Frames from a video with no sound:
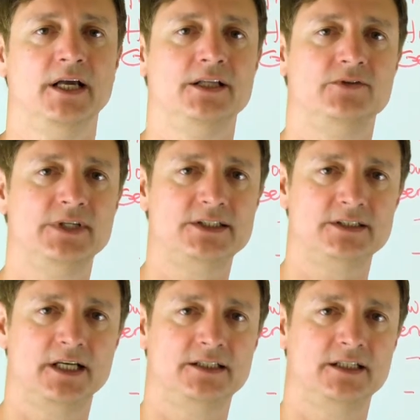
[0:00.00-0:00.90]
And the
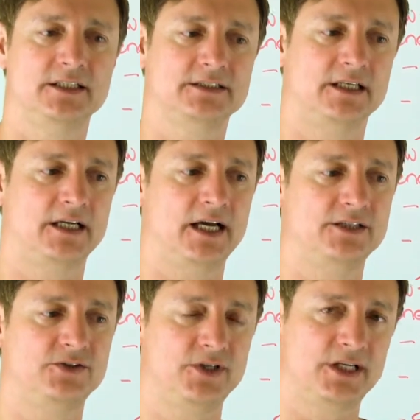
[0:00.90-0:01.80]
reason I did it is that
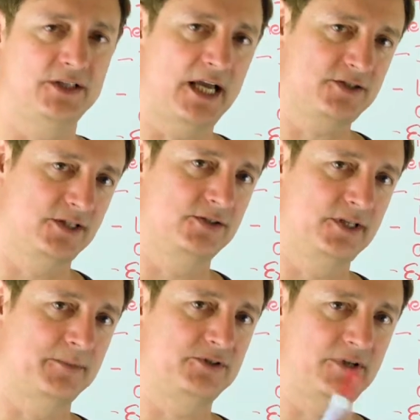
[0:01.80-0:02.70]
I took it actually to
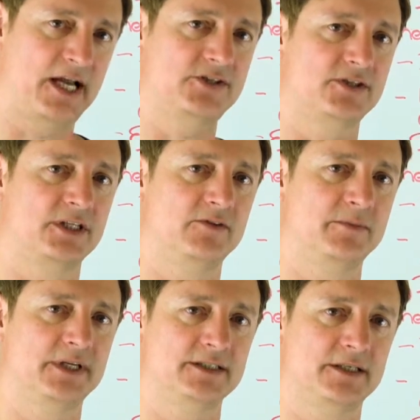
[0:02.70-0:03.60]
the abstraction
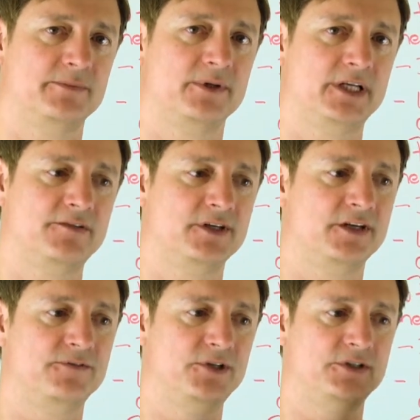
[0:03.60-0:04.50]
level because I believe
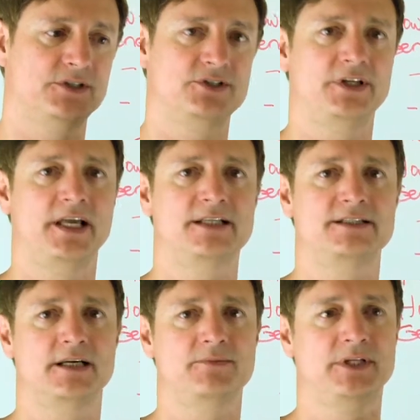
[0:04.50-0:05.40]
that if you understand
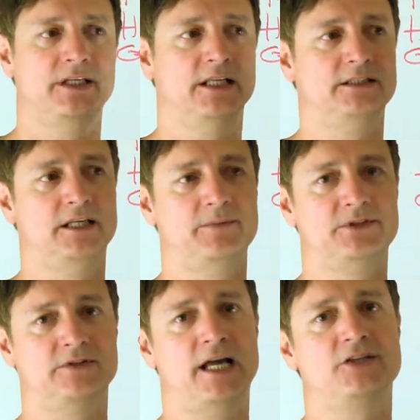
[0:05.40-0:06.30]
something at the
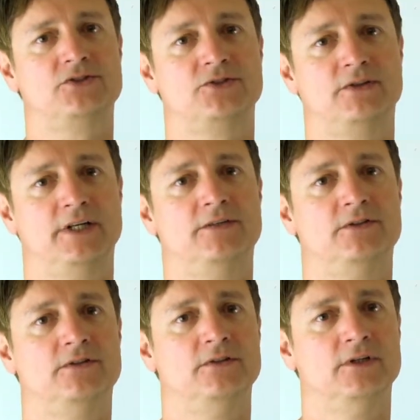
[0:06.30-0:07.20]
abstractual
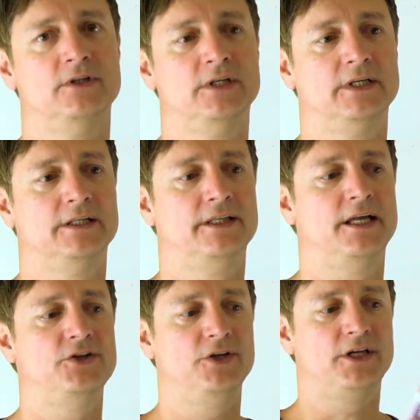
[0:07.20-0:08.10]
level,
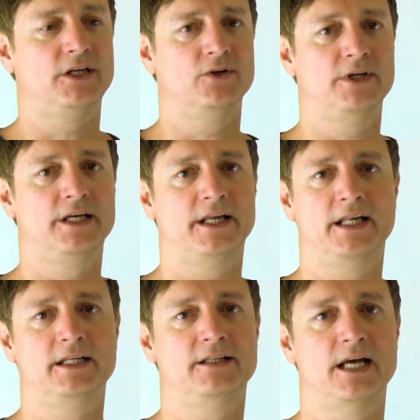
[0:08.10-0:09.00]
then you can look at
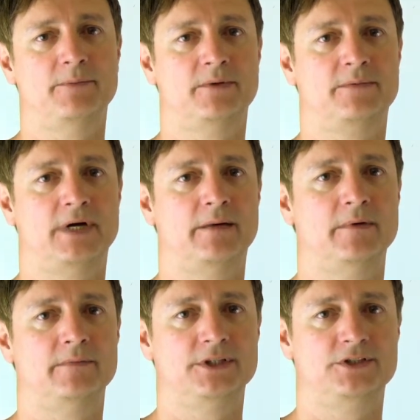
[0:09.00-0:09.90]
any type of
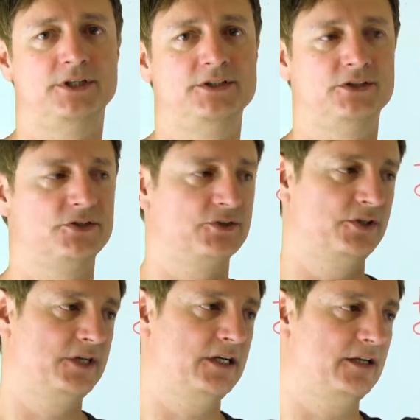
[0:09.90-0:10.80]
problem much easier.
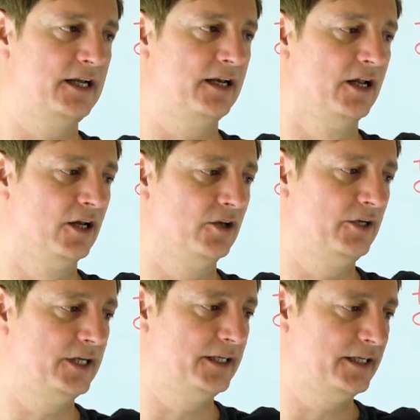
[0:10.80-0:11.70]
So you're kind of not
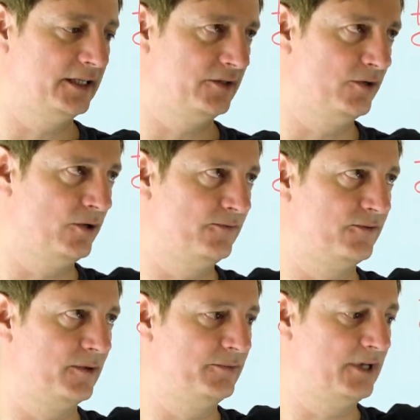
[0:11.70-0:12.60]
looking at it
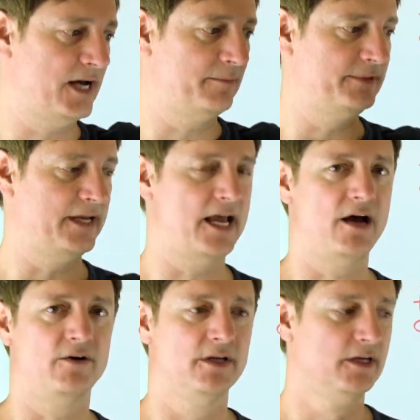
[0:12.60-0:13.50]
going from top
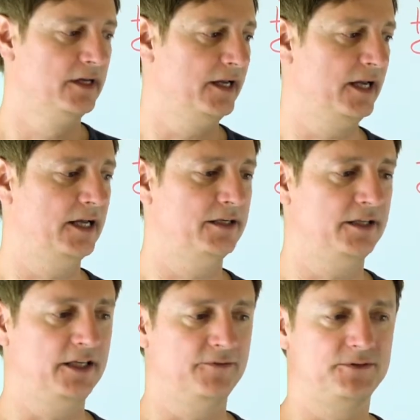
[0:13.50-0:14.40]
down.
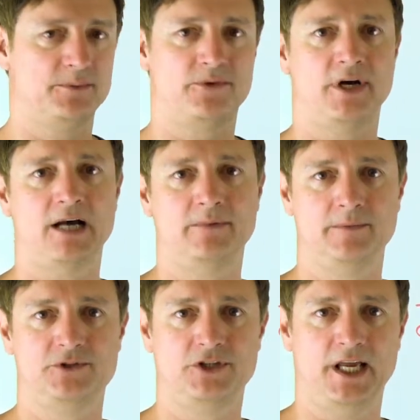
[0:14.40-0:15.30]
And if the
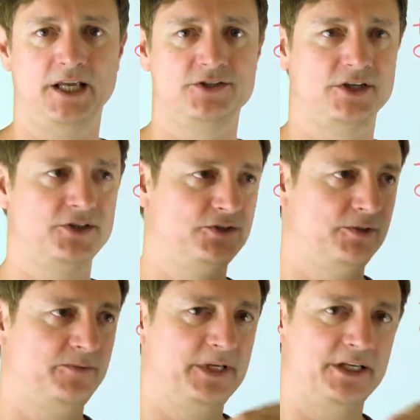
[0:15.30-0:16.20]
problem changes,
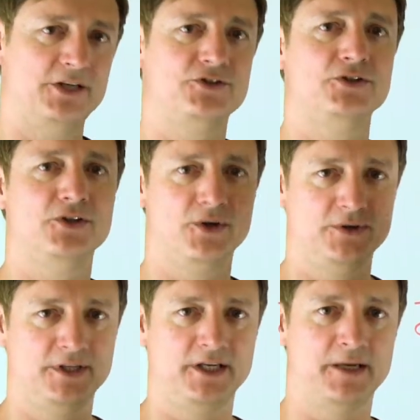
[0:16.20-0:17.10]
because you
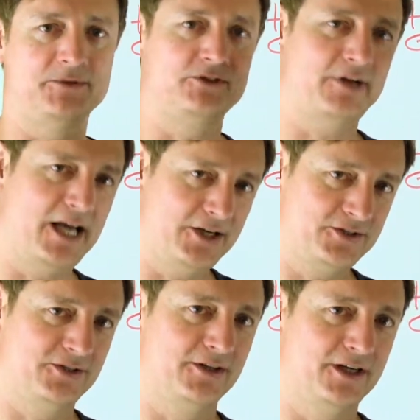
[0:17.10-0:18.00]
know the
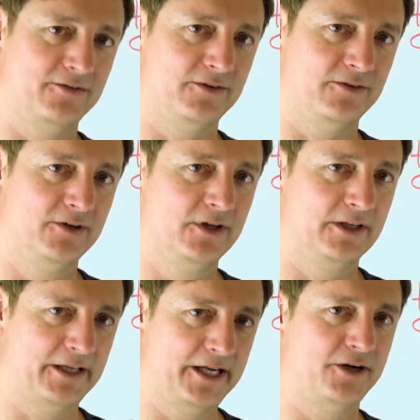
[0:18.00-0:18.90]
abstraction level
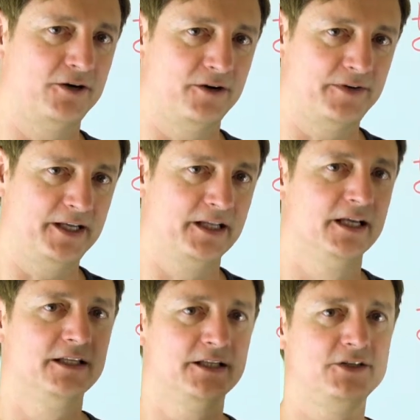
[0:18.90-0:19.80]
layer of it,
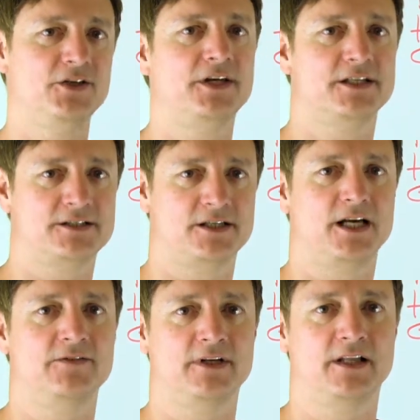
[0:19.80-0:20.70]
then you can
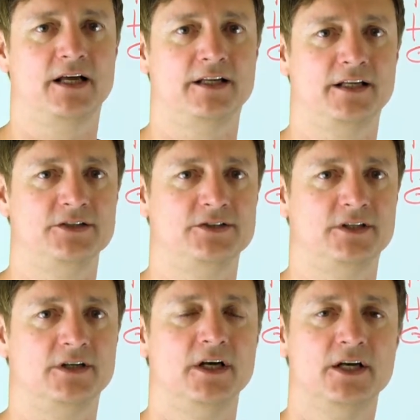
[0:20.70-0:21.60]
solve it a lot
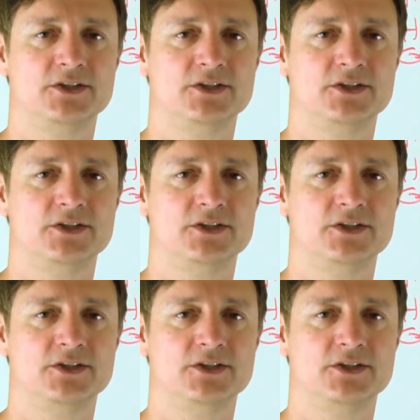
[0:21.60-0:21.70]
easier.